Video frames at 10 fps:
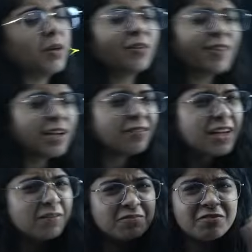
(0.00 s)
a very
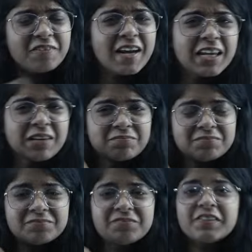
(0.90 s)

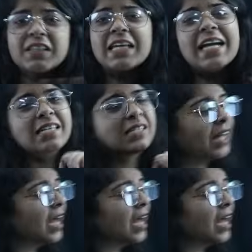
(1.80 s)
filthy guess,